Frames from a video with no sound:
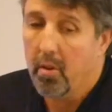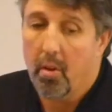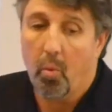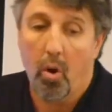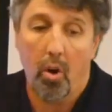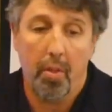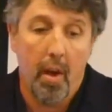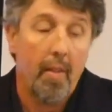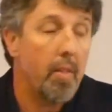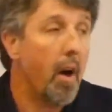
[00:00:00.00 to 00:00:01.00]
So the world,
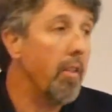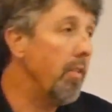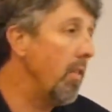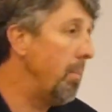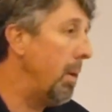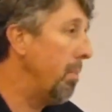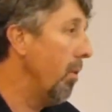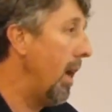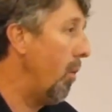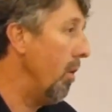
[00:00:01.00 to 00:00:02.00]
other than the
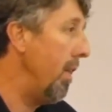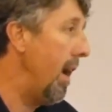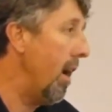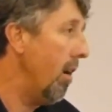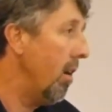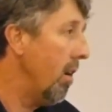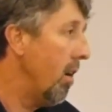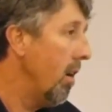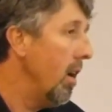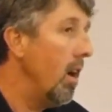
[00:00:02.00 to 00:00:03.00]
people that were there
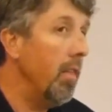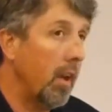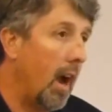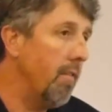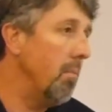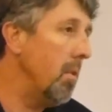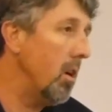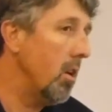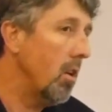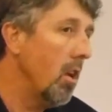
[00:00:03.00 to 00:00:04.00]
and the
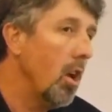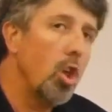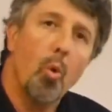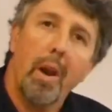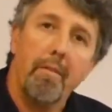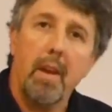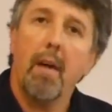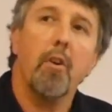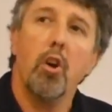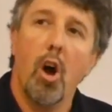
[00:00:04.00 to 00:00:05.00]
government, you would have
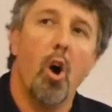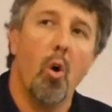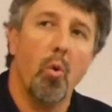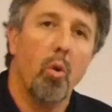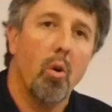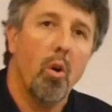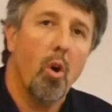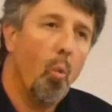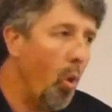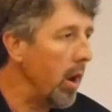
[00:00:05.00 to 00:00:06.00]
never known
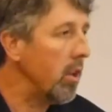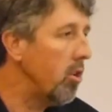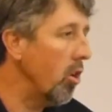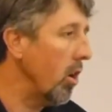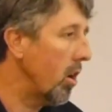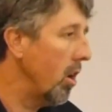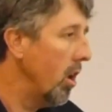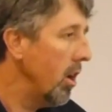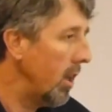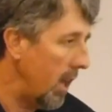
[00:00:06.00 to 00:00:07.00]
what it took
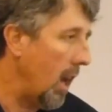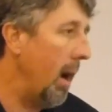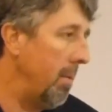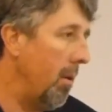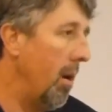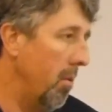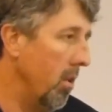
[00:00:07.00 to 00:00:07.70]
to get copyright